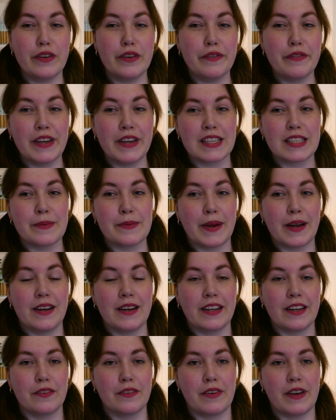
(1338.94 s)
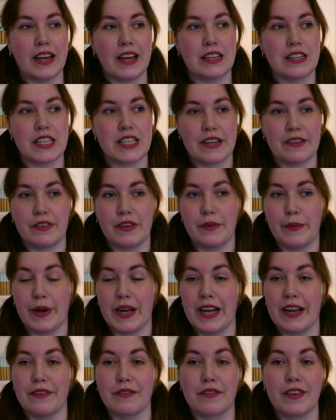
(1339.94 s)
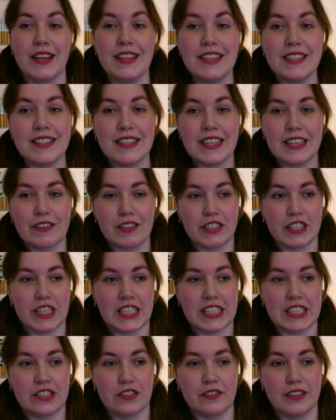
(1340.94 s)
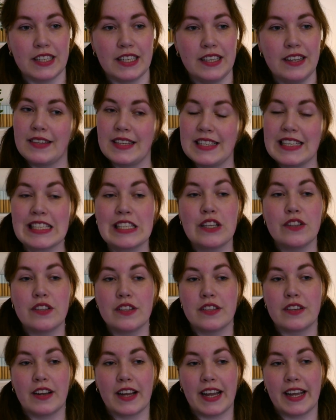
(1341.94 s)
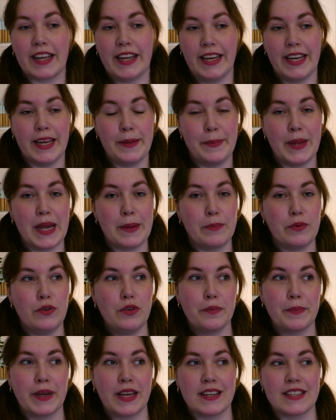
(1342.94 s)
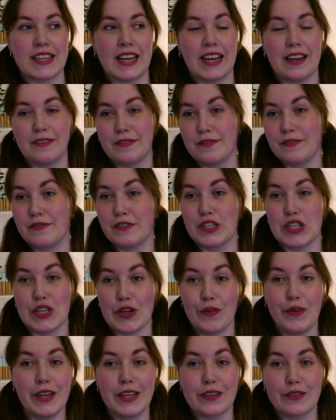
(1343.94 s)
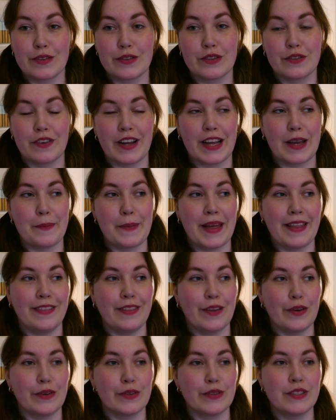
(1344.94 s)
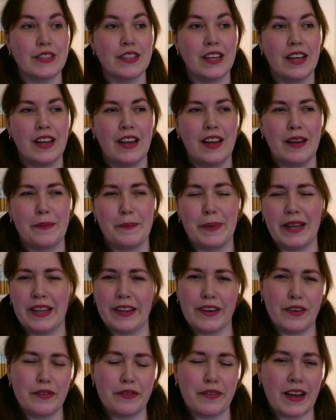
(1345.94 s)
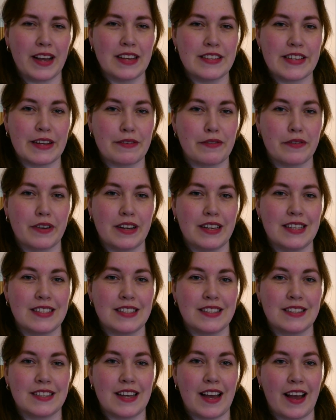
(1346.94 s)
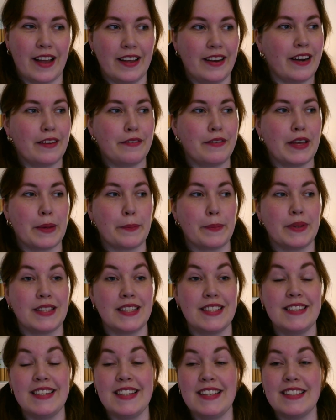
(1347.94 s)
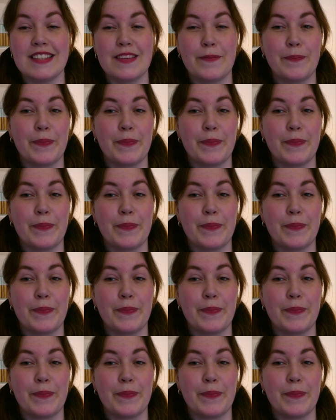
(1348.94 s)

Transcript: things about Little Fires Everywhere, I've read The Secret History. This is not a dark academia book because I have so little to recommend those, but Little Fires Everywhere isn't either I think, but this is